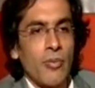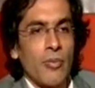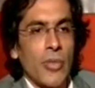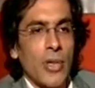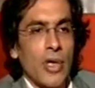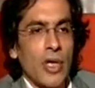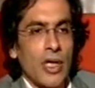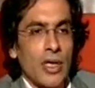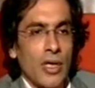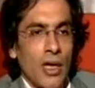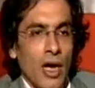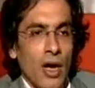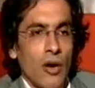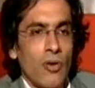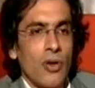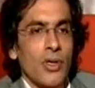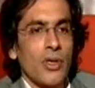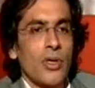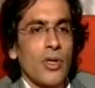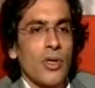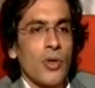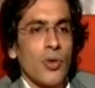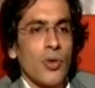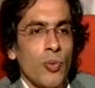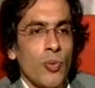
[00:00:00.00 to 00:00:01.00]
But now
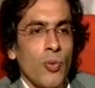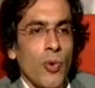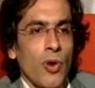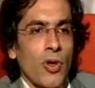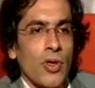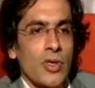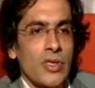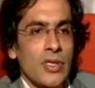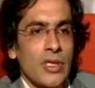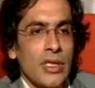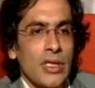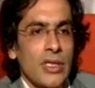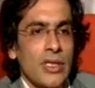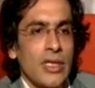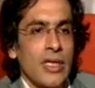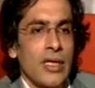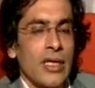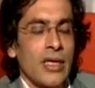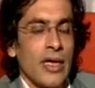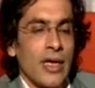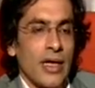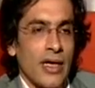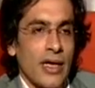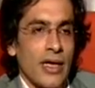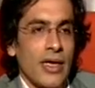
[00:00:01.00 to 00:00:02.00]
in the policy
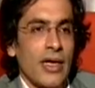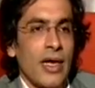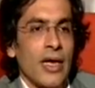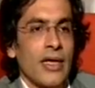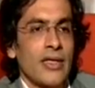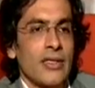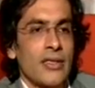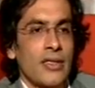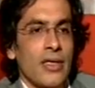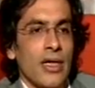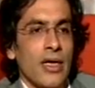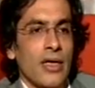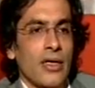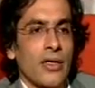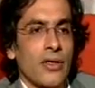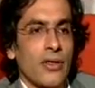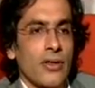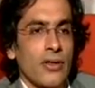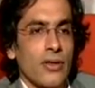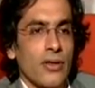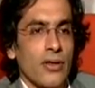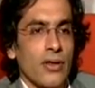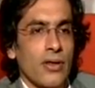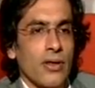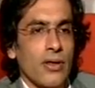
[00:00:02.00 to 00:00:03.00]
they recognize that
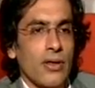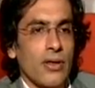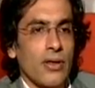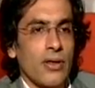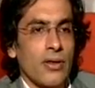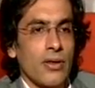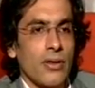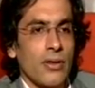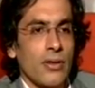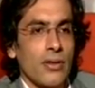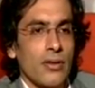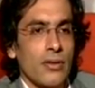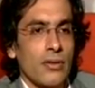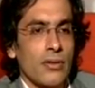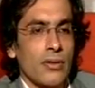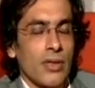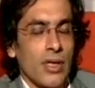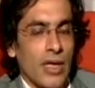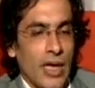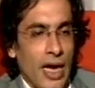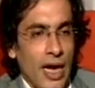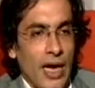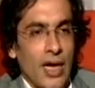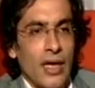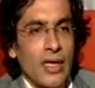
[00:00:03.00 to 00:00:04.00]

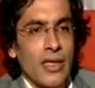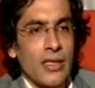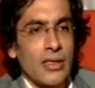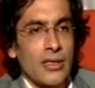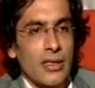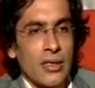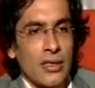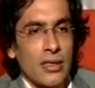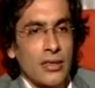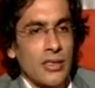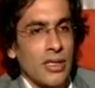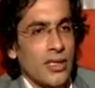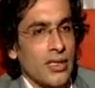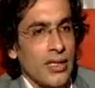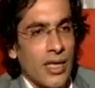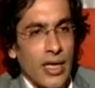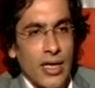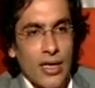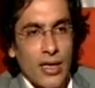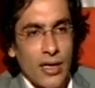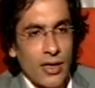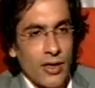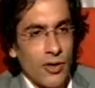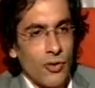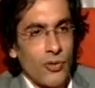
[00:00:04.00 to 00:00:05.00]
the land is just
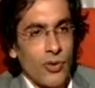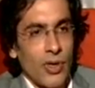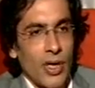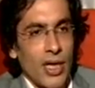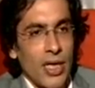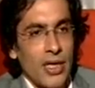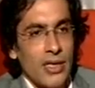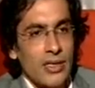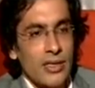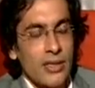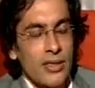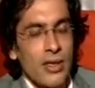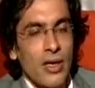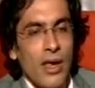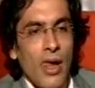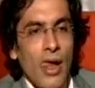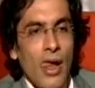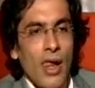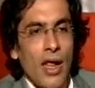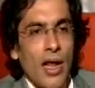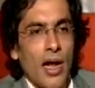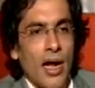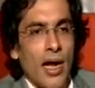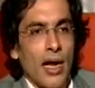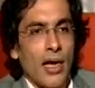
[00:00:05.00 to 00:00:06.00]
lying unutilized,
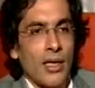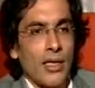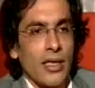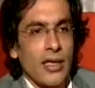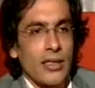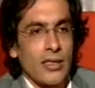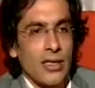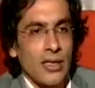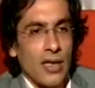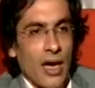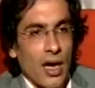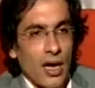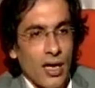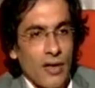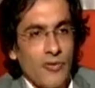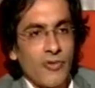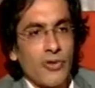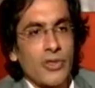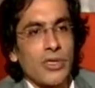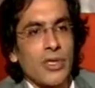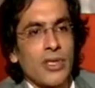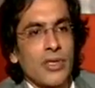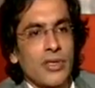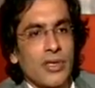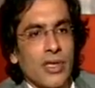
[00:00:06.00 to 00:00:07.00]
and there is an
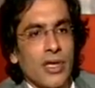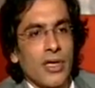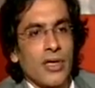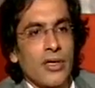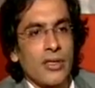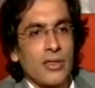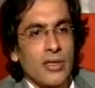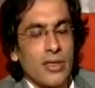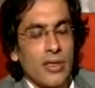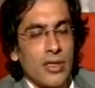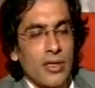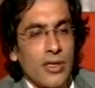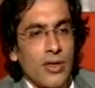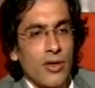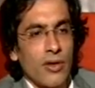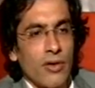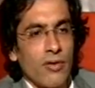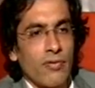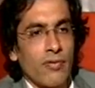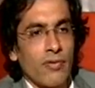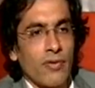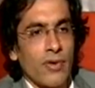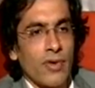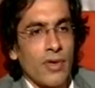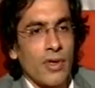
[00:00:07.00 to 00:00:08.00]
artificial scarcity
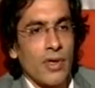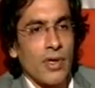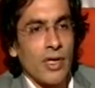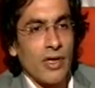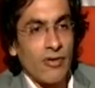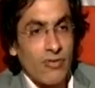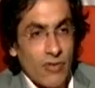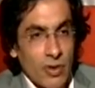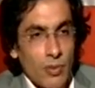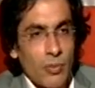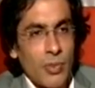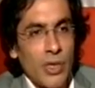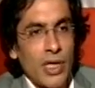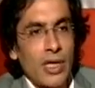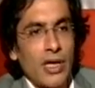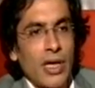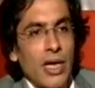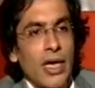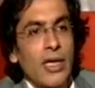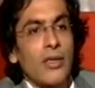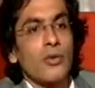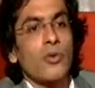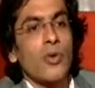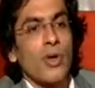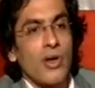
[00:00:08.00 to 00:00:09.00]
of development
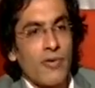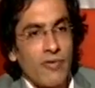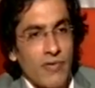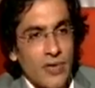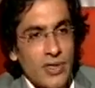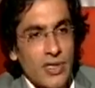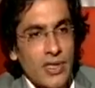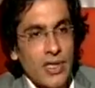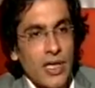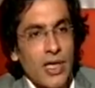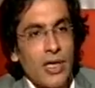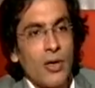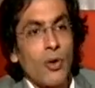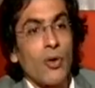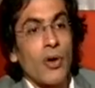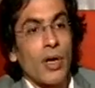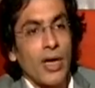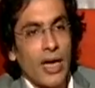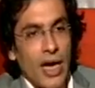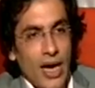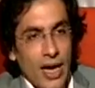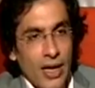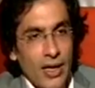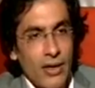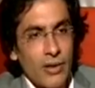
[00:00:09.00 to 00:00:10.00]
rights or FSI or
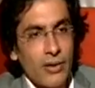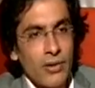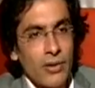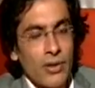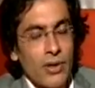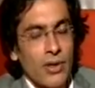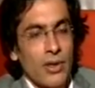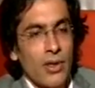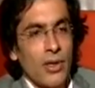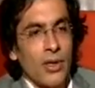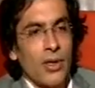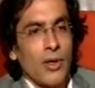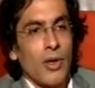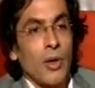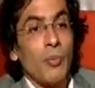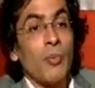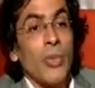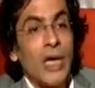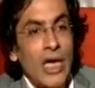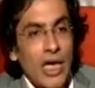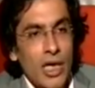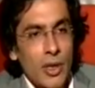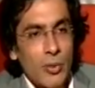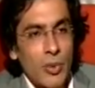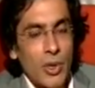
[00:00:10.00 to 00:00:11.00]
land,
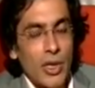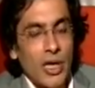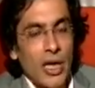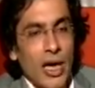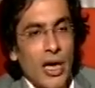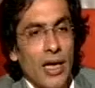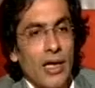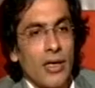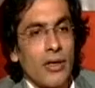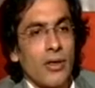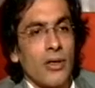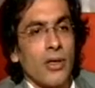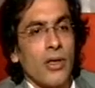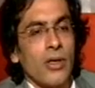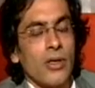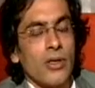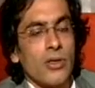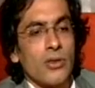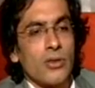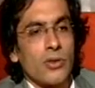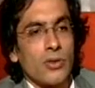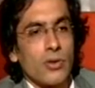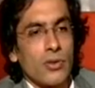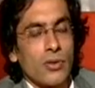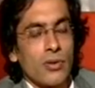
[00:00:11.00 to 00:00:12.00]
buildable land.
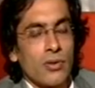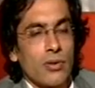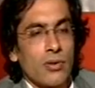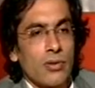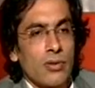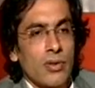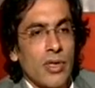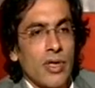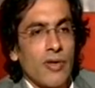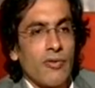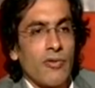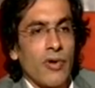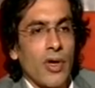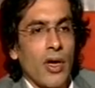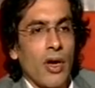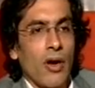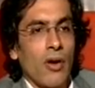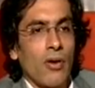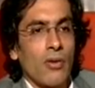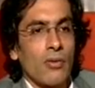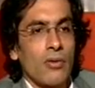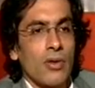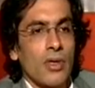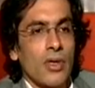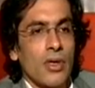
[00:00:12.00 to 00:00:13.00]
So they've
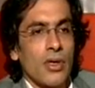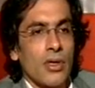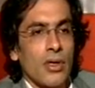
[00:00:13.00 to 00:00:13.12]
allowed